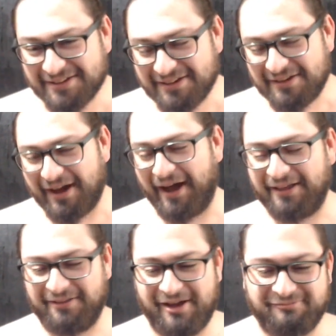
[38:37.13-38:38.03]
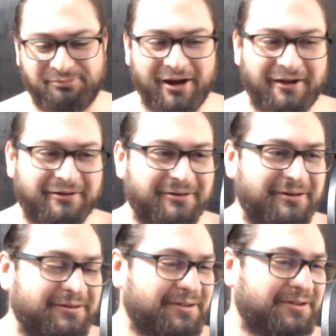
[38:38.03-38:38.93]
I love
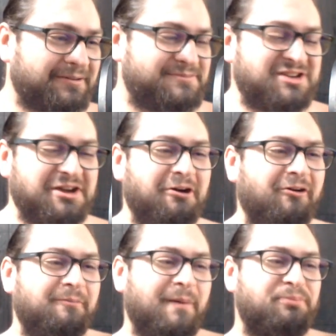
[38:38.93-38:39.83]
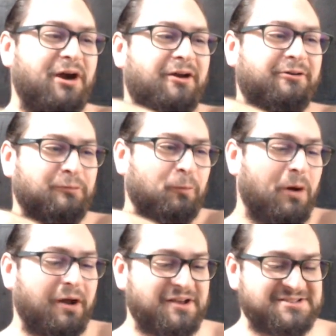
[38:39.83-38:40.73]
Predator 2, but Predator
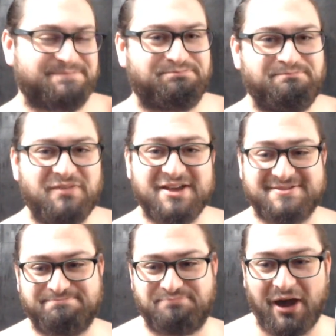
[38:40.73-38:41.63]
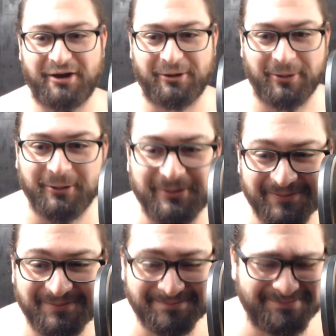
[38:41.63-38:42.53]
1 is better.
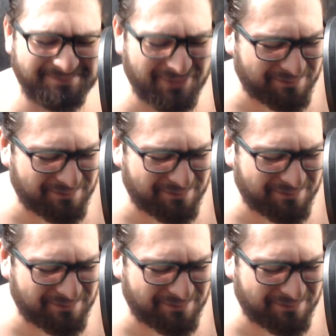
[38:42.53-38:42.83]
Oh my